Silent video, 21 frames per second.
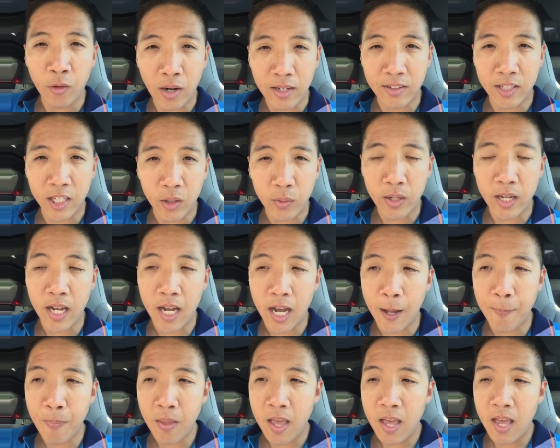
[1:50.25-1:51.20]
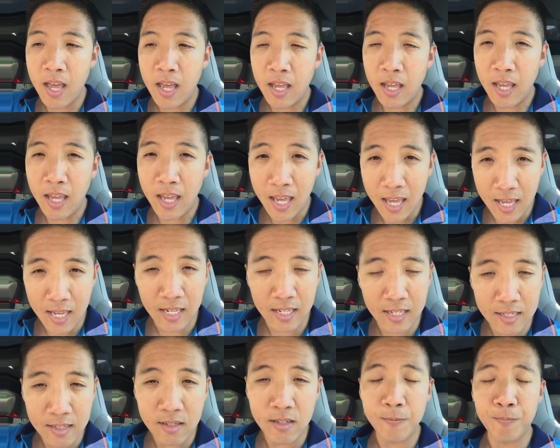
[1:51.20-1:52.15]
criteria
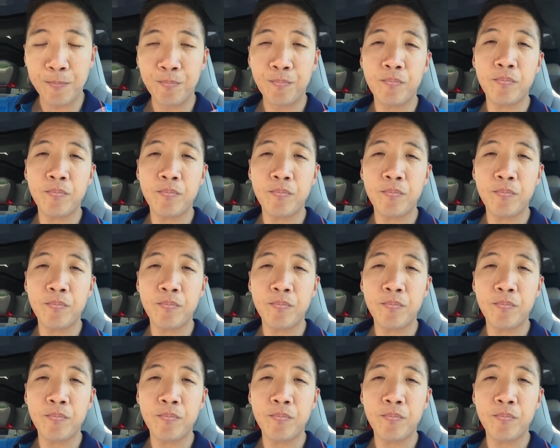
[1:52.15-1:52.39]
is